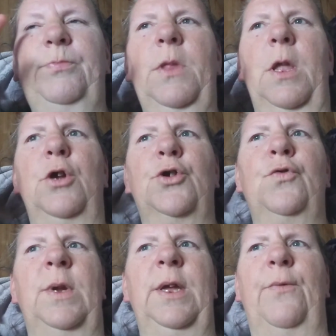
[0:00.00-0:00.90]
There's
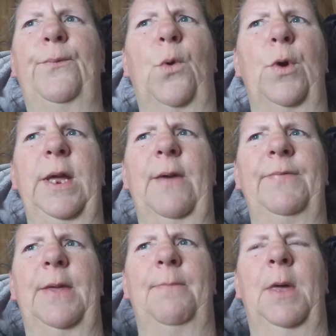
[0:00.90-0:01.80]
20 or 40
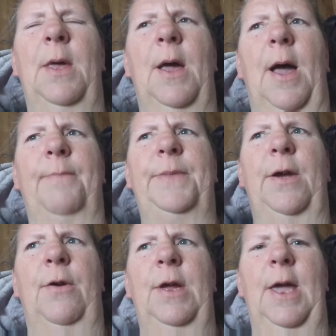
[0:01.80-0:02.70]
of them up
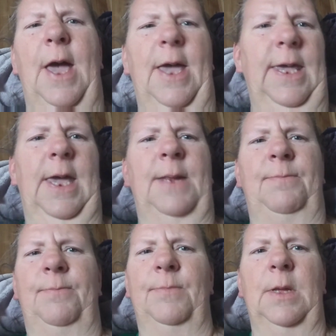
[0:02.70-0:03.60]
there.
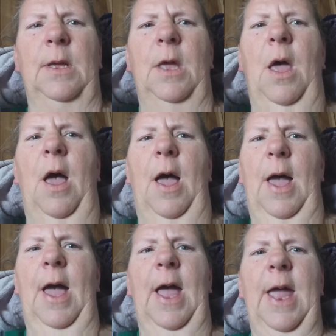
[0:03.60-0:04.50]
Again,
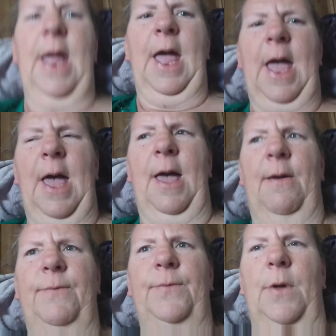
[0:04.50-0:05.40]
I
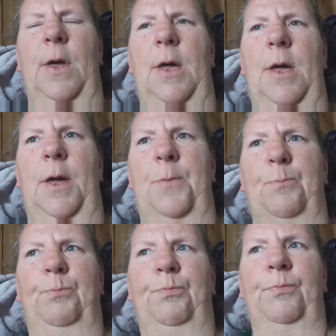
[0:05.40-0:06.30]
have a
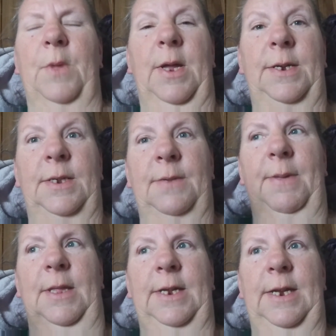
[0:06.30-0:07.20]

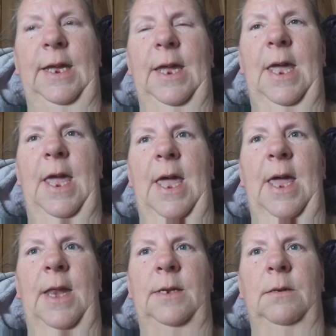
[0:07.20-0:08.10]
disability,
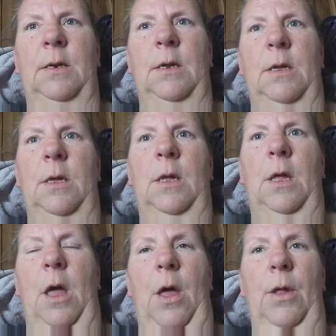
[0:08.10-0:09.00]
and
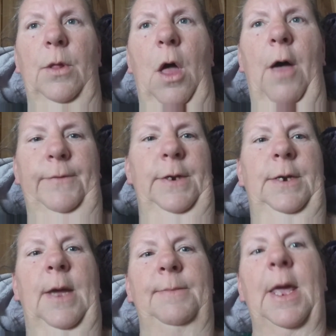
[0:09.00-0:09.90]

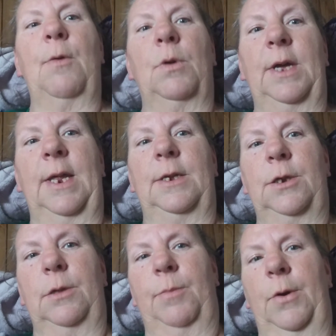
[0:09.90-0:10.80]
oftentimes I will get
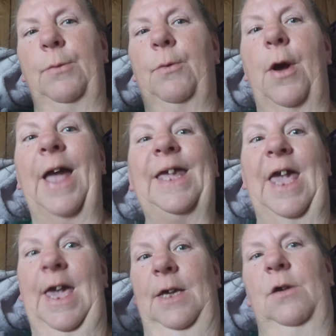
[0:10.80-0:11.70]
to the point where I
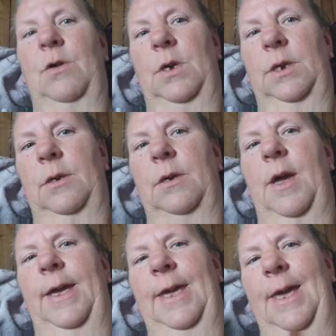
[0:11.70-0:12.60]
can't cook.
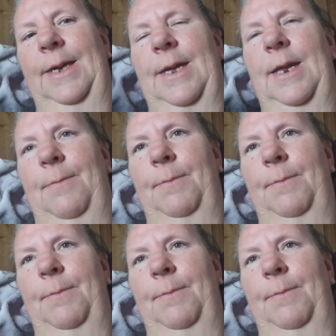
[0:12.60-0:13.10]
I can't get up.